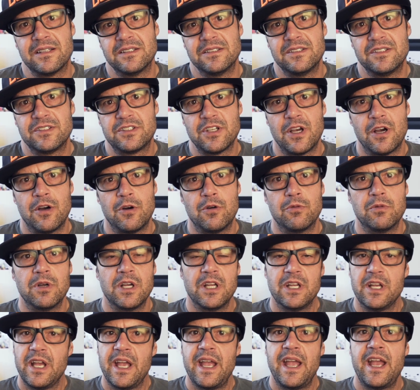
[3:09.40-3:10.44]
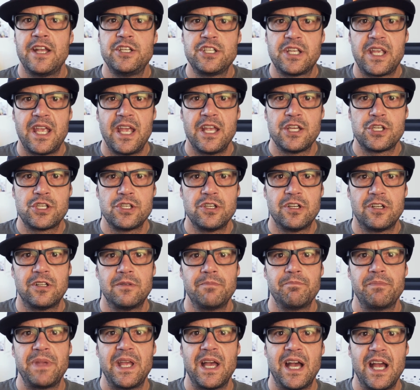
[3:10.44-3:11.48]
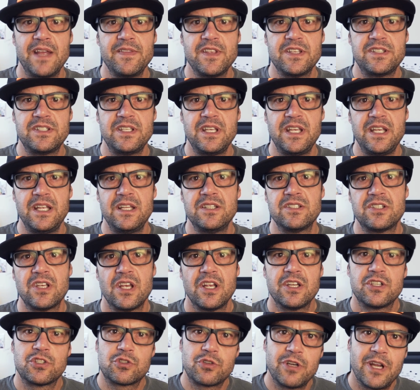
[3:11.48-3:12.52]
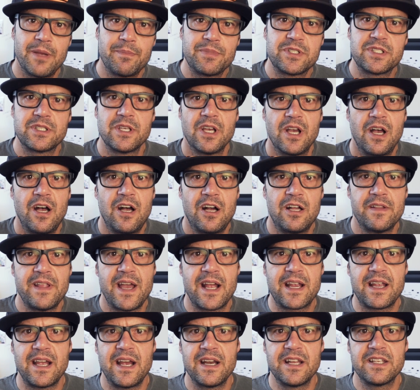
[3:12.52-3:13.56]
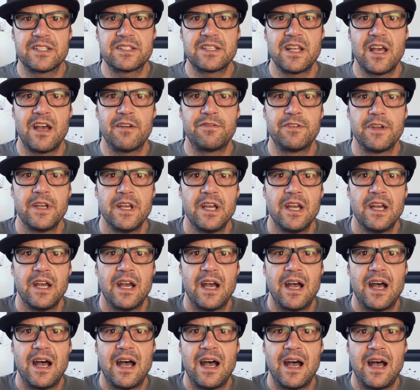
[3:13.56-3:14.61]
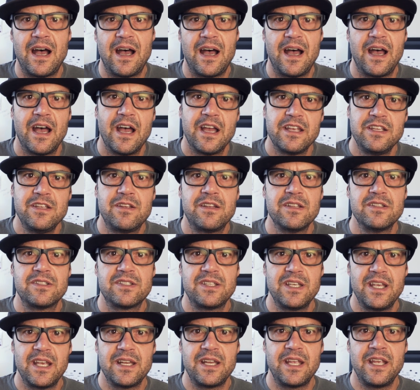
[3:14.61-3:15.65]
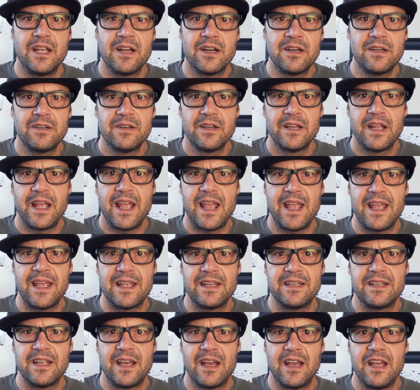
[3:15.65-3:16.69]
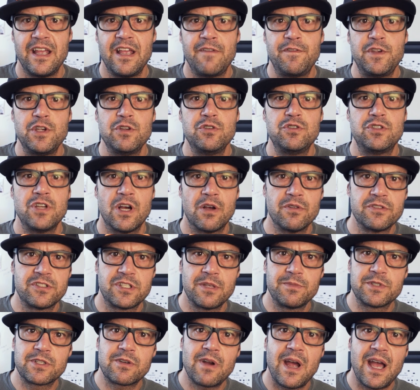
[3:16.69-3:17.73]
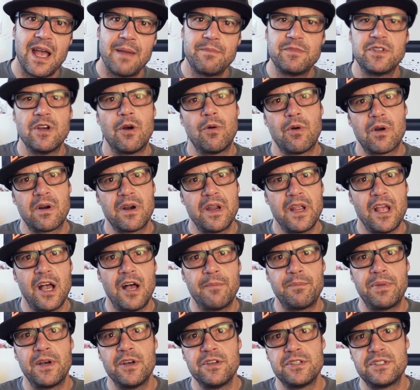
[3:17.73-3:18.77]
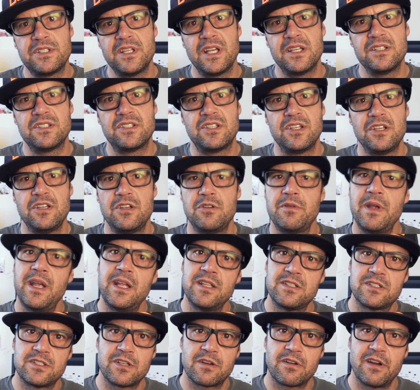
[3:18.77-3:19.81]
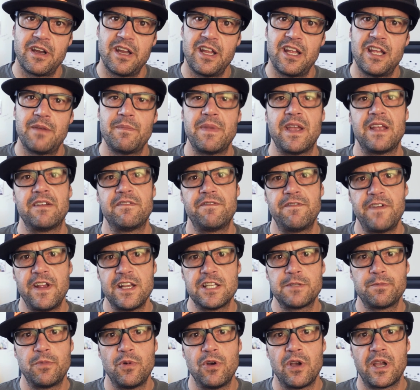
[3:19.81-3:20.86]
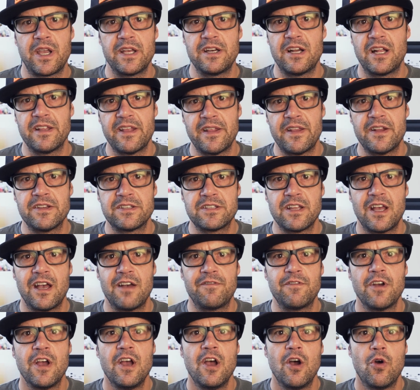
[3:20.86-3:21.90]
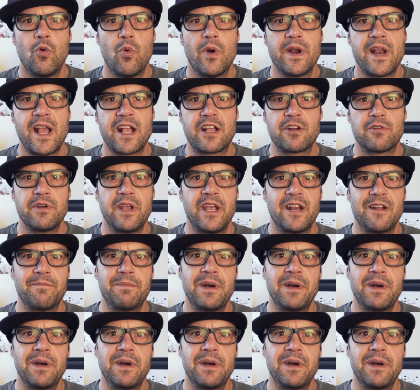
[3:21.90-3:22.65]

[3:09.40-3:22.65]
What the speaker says: So educational, behind the scenes, trips, all that kind of stuff. You can see it here. And if you don't subscribe, don't worry. I'll post it to Instagram and Facebook and all that other stuff when I create a